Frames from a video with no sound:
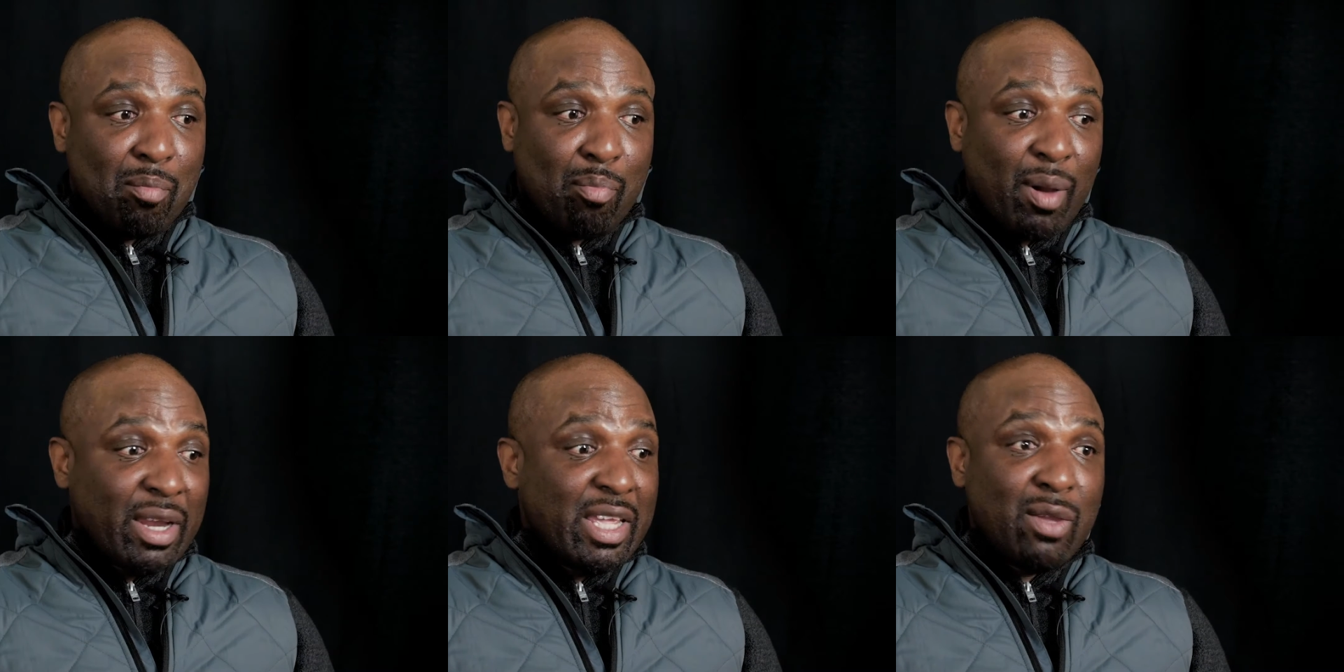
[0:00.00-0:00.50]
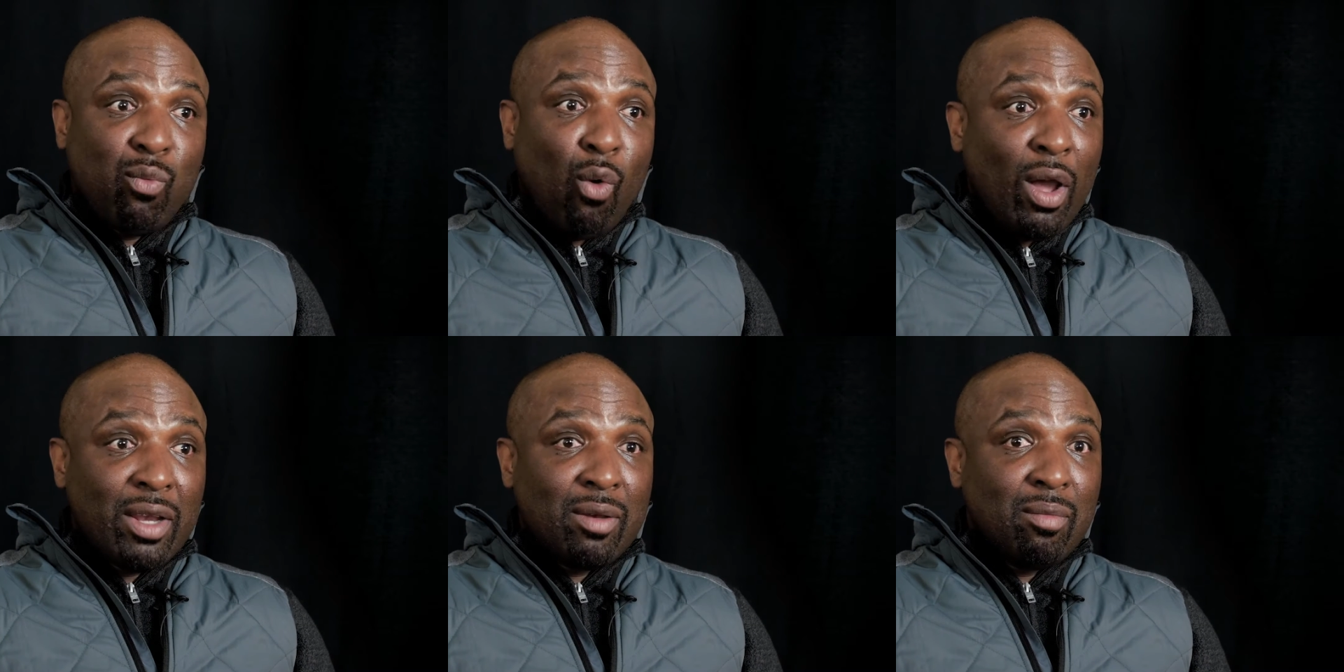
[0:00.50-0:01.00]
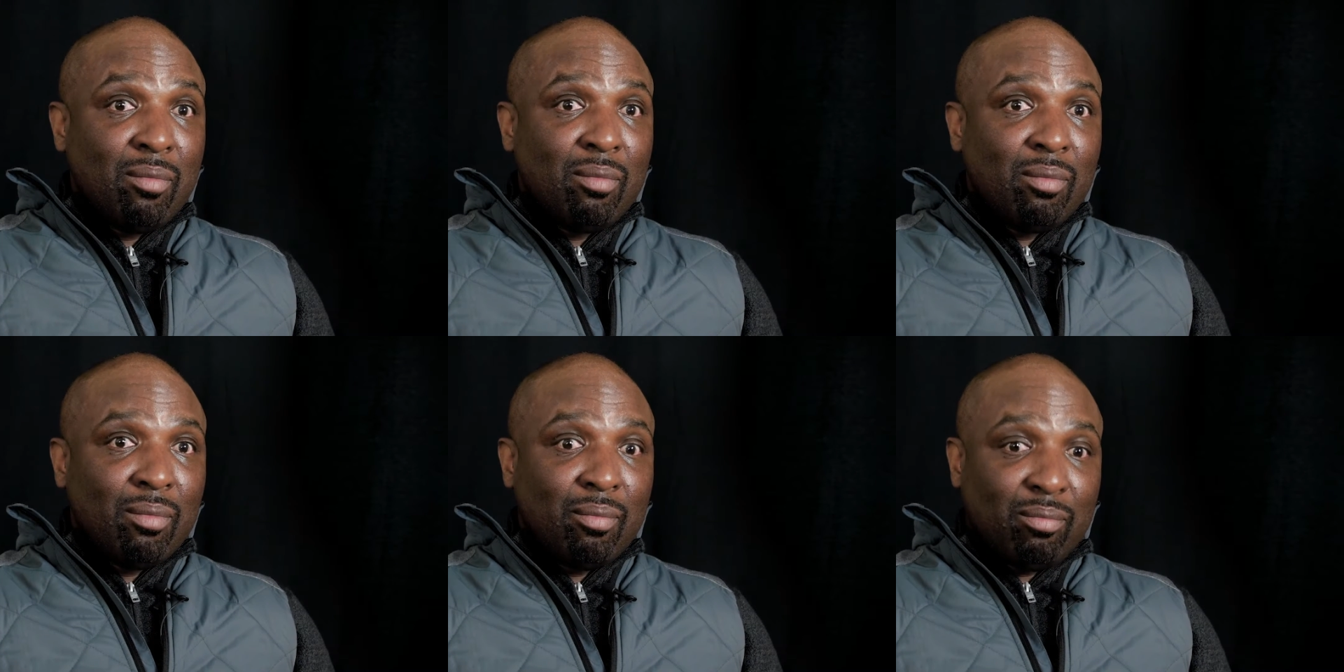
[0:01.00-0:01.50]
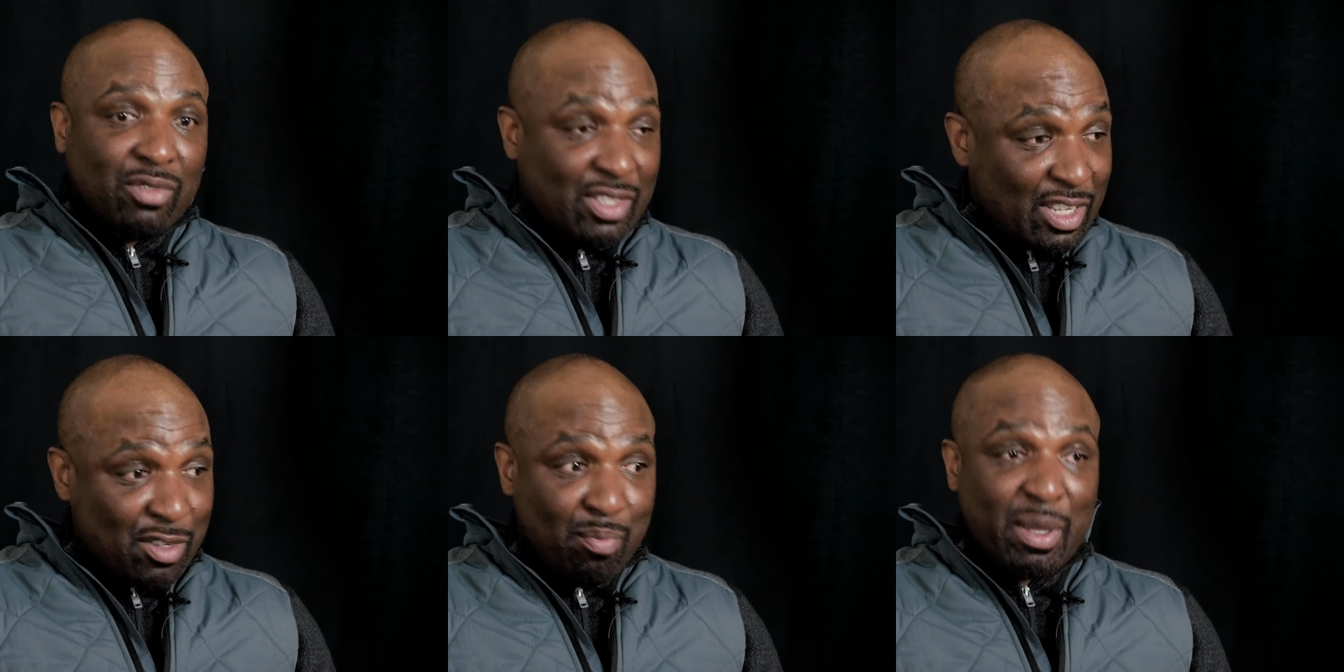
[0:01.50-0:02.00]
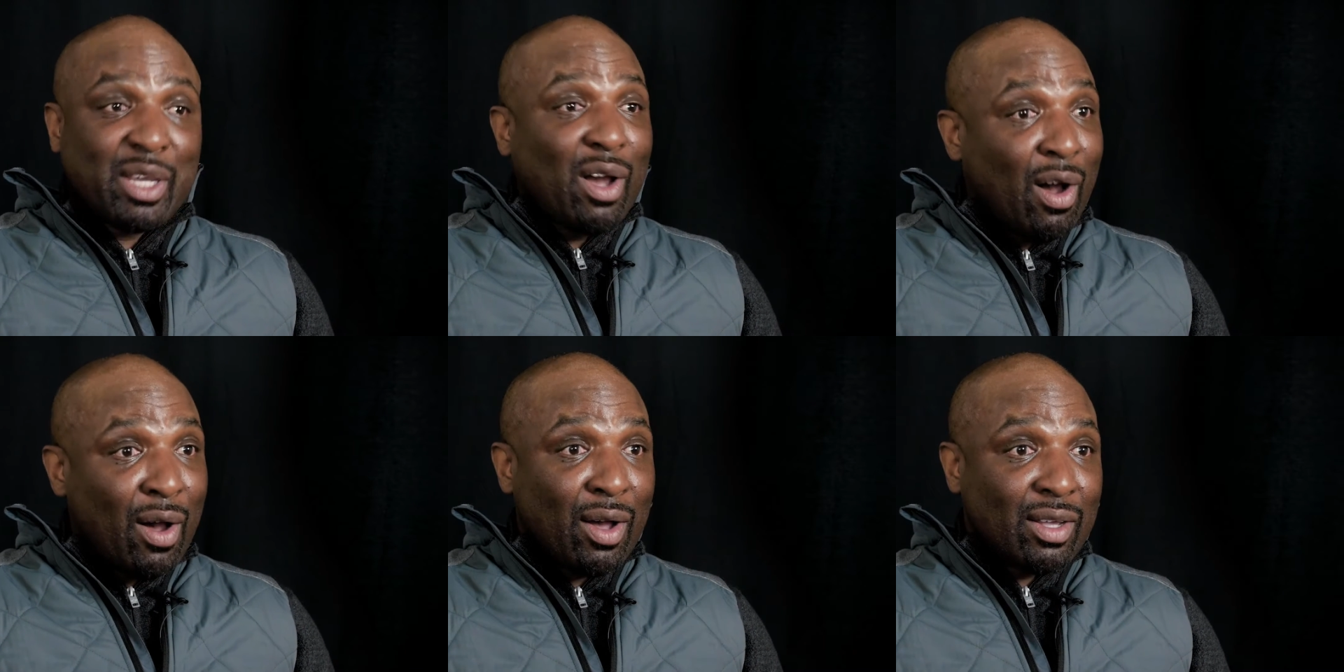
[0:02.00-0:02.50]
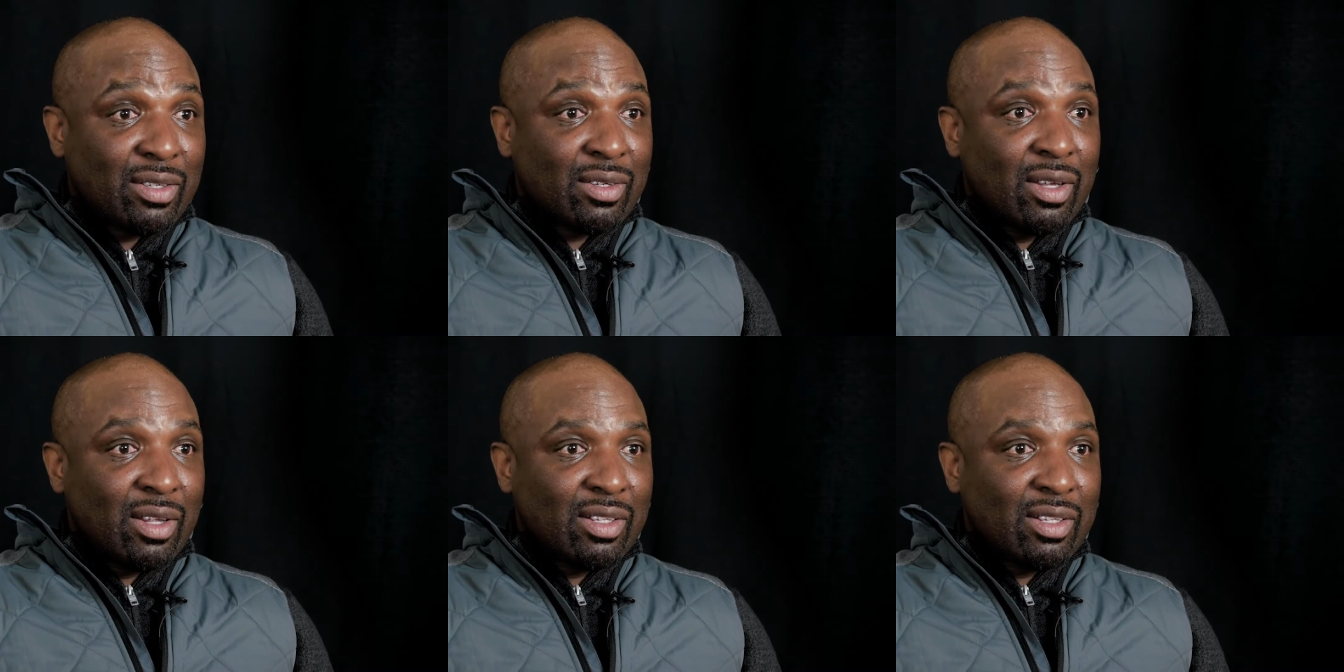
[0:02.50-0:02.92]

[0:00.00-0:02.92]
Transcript: but he wouldn't, just because.